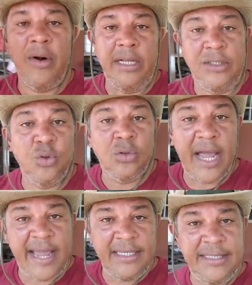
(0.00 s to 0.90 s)
right, so
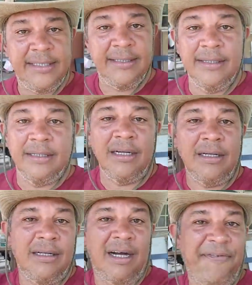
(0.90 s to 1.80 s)
guys,
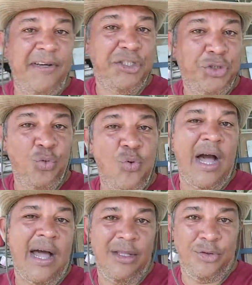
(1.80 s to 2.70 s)
I finished do what
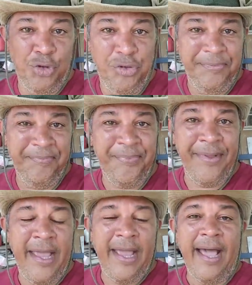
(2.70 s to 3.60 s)
I do
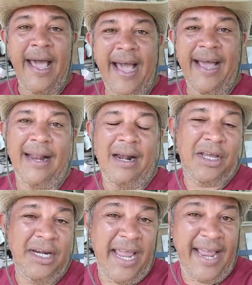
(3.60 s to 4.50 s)
and I look
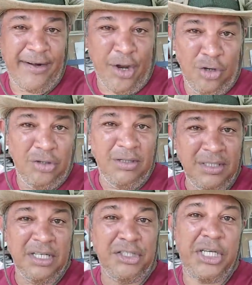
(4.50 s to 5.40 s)
at the head down
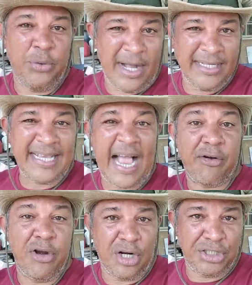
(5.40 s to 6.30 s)
to Jiwan's
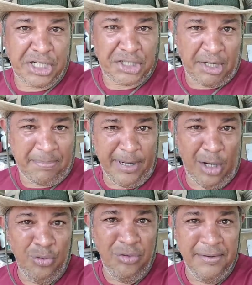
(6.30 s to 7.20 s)
agriculture shop now.